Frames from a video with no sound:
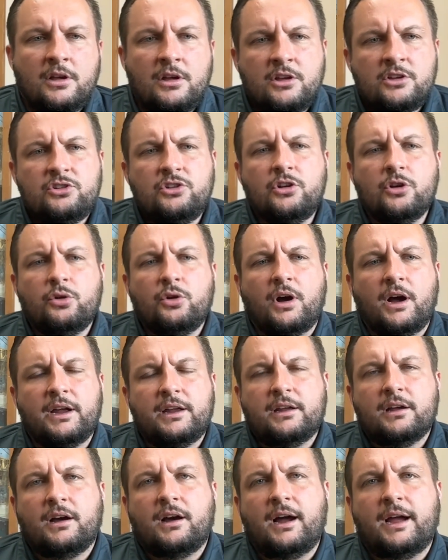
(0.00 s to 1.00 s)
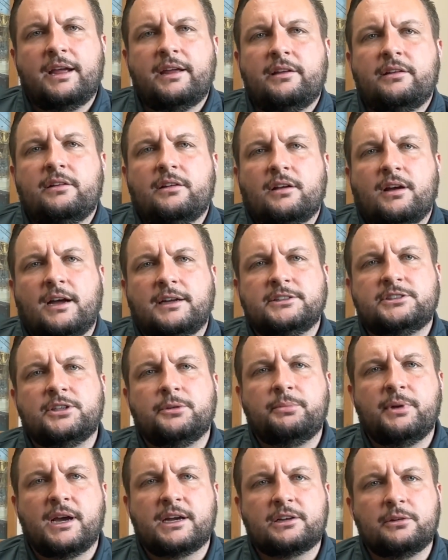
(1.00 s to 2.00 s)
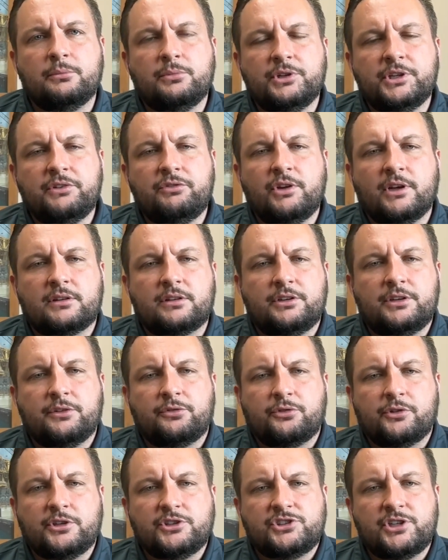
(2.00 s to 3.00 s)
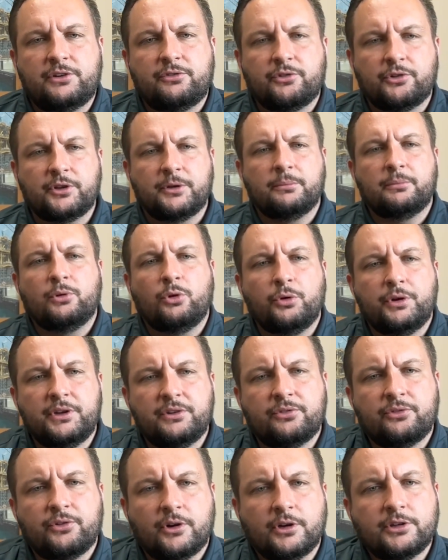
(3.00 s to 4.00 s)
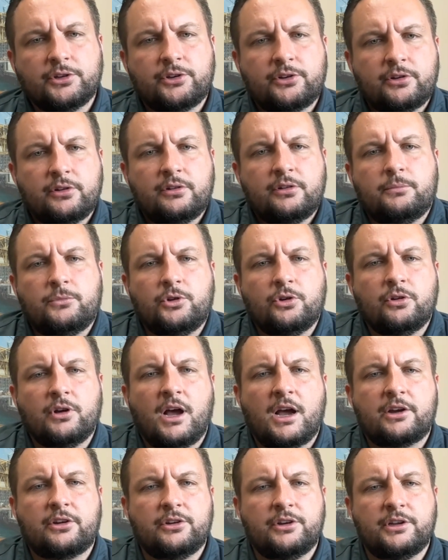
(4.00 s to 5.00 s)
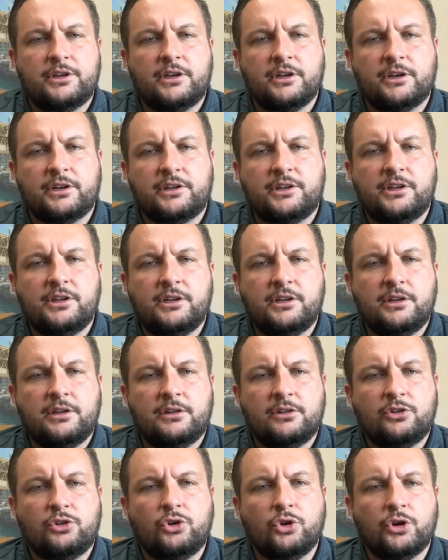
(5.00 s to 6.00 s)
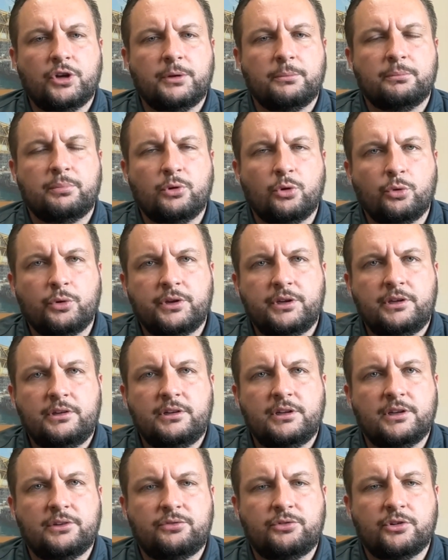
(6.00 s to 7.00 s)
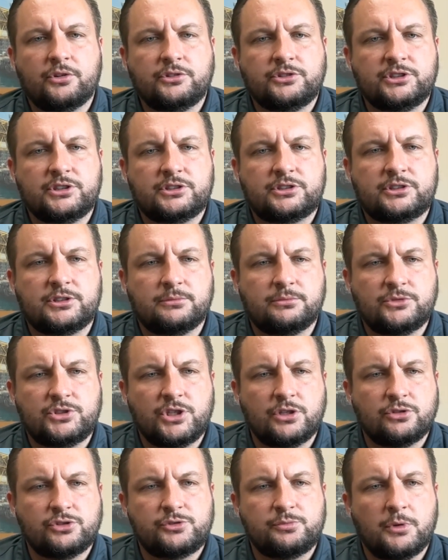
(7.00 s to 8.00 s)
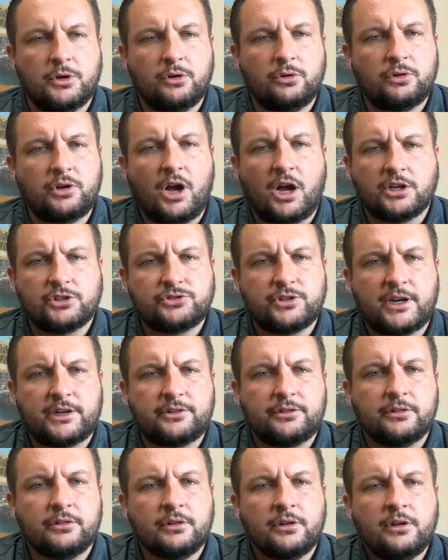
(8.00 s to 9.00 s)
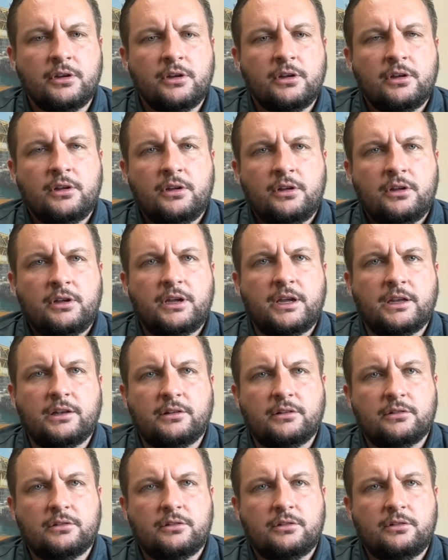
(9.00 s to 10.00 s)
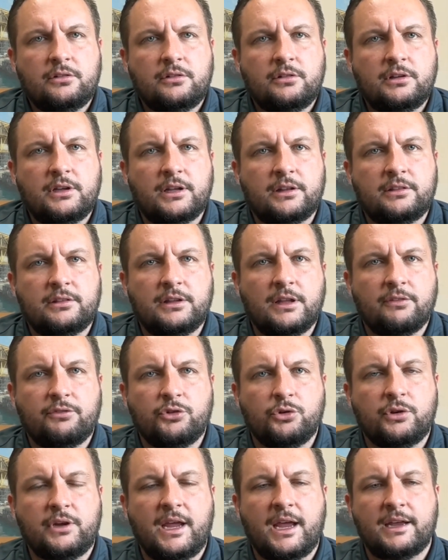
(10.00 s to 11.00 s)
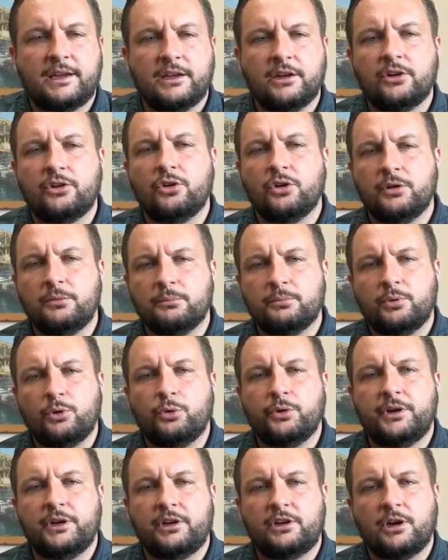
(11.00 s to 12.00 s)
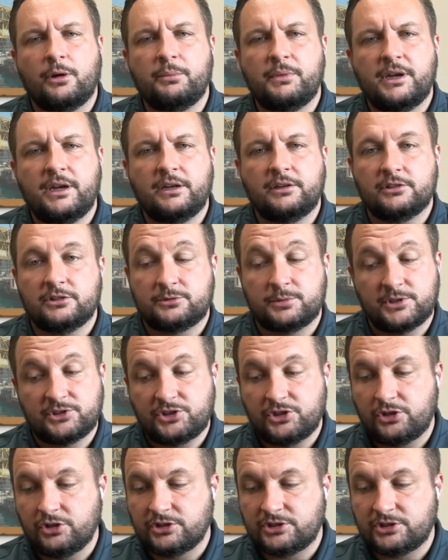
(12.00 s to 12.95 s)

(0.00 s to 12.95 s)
I sit back and believe you have to differentiate for the employee first. You're not going to get a good employee if you're just some Joe Schmo contractor. And if you can't get a good employee to come in, especially a good